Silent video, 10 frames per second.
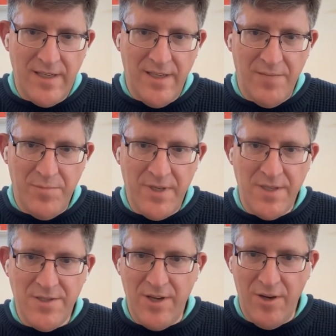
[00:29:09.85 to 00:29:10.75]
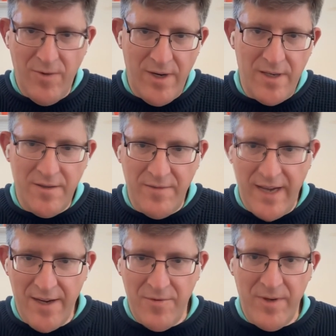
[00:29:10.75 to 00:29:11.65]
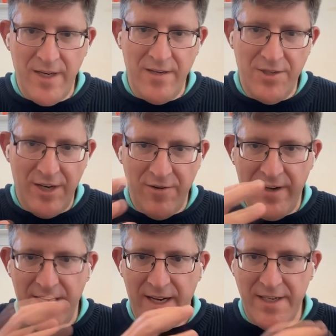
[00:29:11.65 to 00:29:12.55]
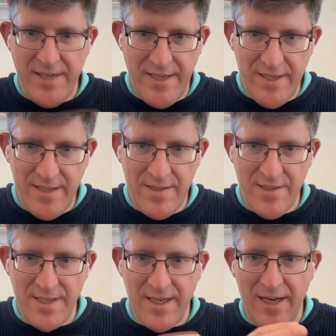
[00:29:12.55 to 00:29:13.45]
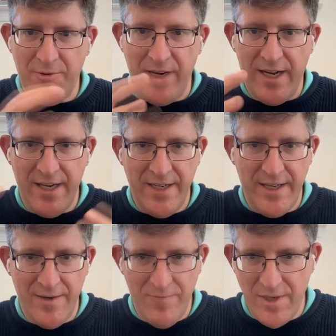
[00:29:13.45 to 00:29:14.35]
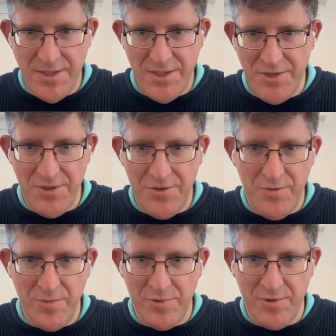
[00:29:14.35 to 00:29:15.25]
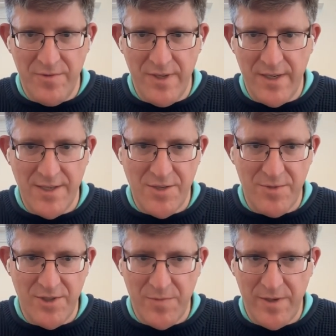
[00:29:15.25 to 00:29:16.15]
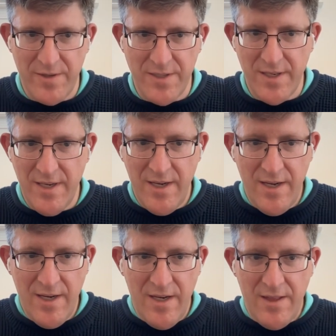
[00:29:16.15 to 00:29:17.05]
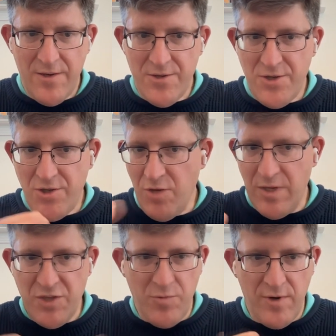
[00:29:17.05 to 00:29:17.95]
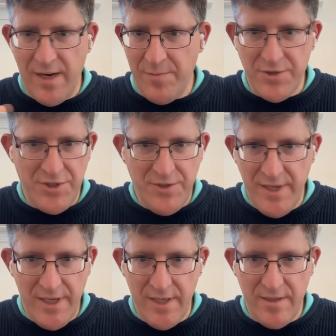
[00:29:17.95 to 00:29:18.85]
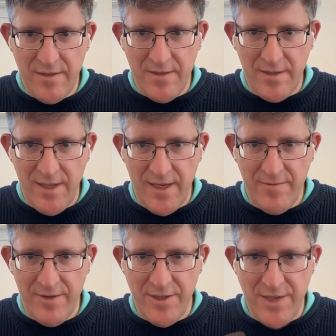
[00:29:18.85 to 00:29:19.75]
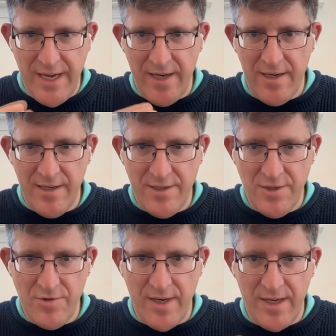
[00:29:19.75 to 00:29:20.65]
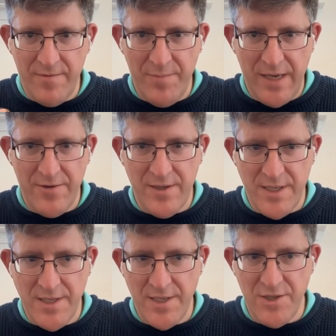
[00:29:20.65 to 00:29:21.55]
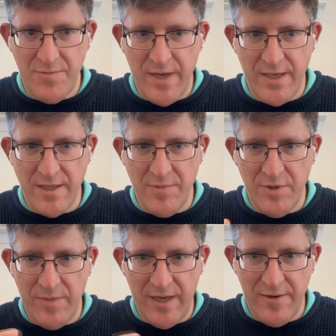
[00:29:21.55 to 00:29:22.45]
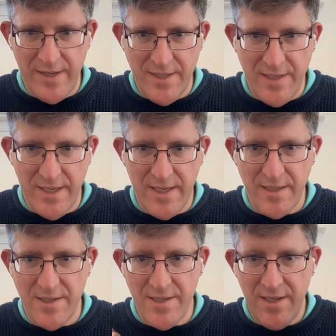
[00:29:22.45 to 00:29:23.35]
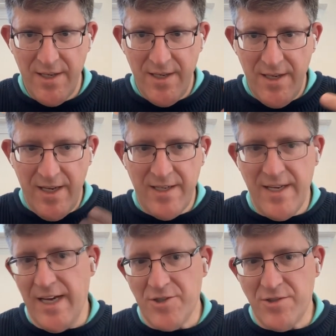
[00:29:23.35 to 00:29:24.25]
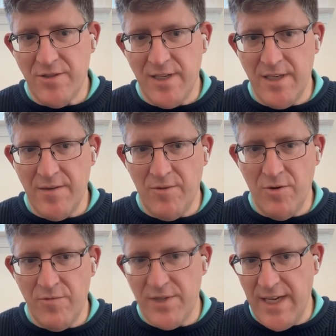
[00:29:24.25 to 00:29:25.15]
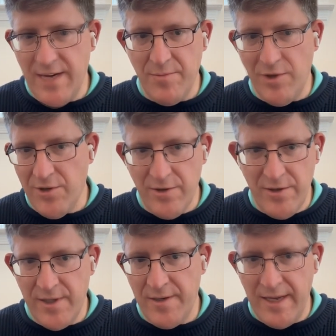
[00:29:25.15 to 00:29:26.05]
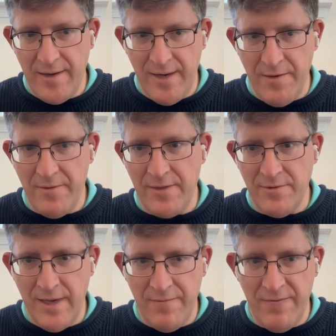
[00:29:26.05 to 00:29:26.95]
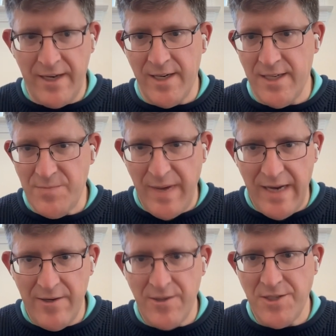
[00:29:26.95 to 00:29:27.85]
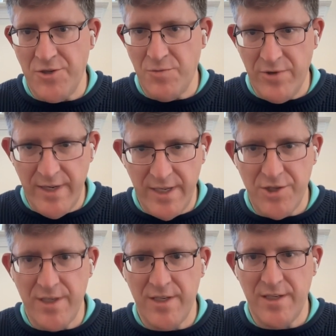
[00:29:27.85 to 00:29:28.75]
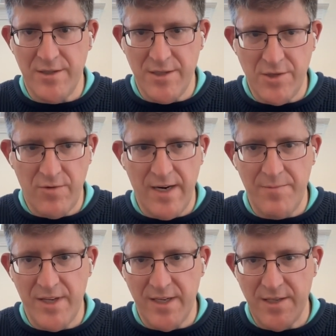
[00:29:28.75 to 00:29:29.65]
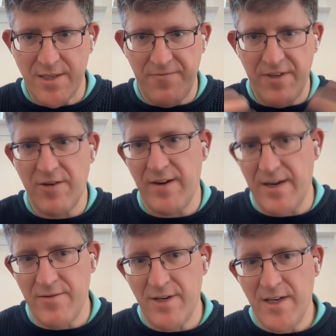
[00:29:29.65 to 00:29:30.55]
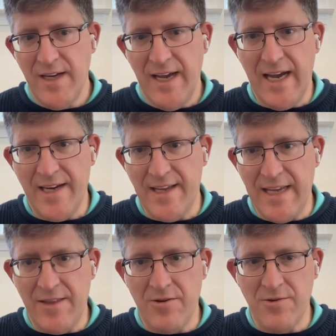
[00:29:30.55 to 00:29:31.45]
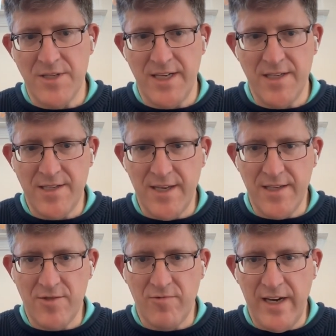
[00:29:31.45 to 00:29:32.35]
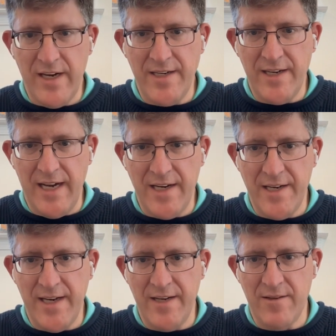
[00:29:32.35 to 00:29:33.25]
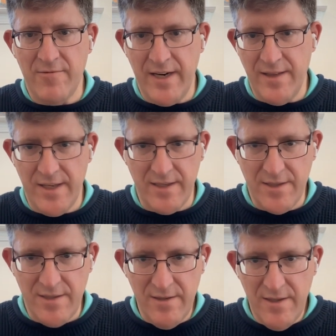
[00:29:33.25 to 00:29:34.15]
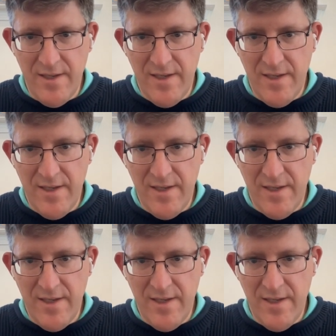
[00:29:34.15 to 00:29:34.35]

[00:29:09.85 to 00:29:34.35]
that companies go on of how do we generate ideas and how do we ideate what to do to improve the customer experience there's so much more opportunity to leverage data to drive better decision making to build better insights and to actually over time learn and, and recognize patterns and do prediction and describe things to figure out how to get those insights right and ideate the right things